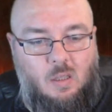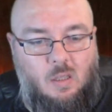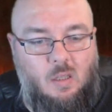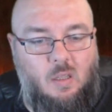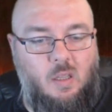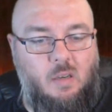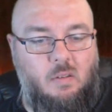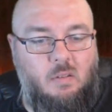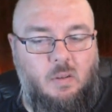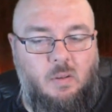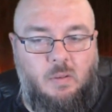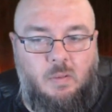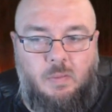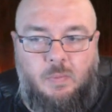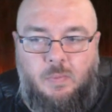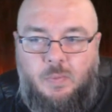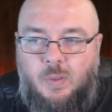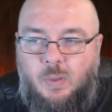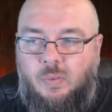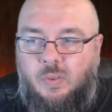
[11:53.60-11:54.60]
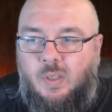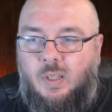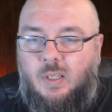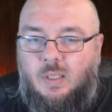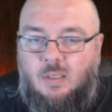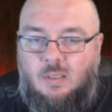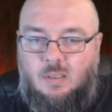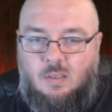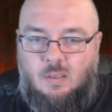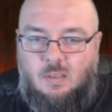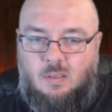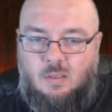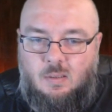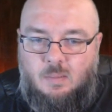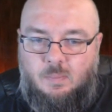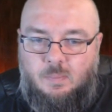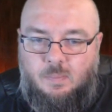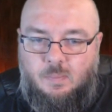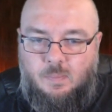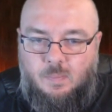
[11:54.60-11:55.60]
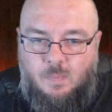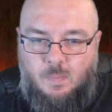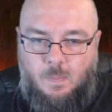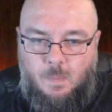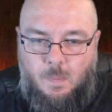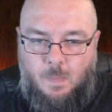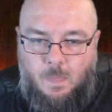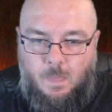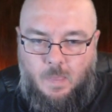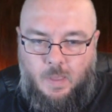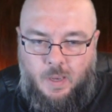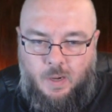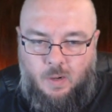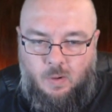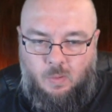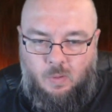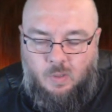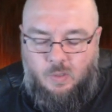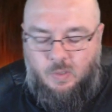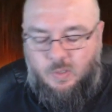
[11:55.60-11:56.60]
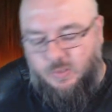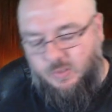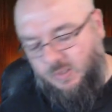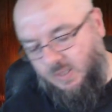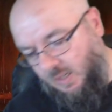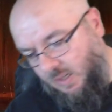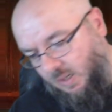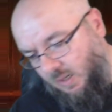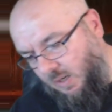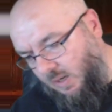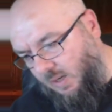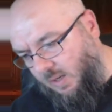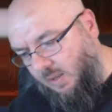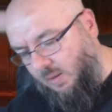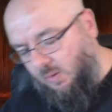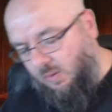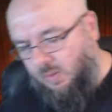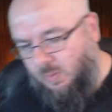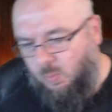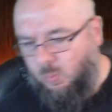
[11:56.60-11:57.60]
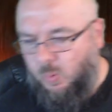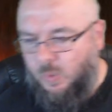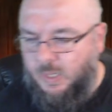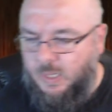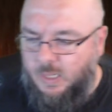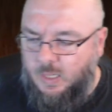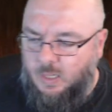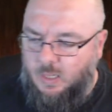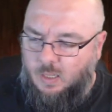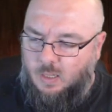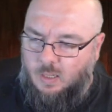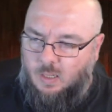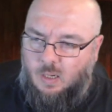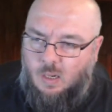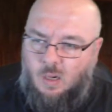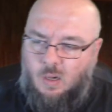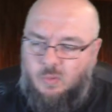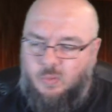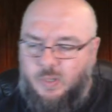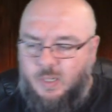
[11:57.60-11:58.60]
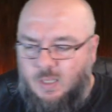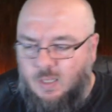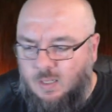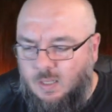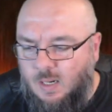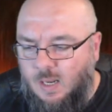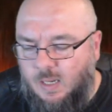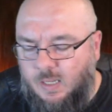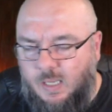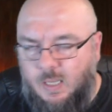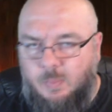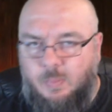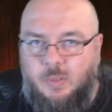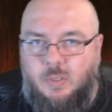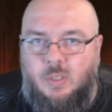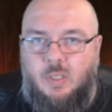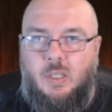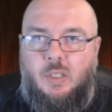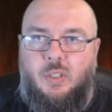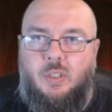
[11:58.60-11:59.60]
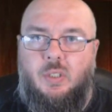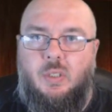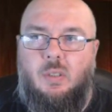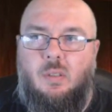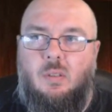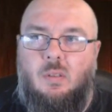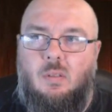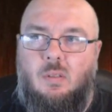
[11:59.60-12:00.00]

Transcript: There are a few things, in all honesty. We are in a lucky position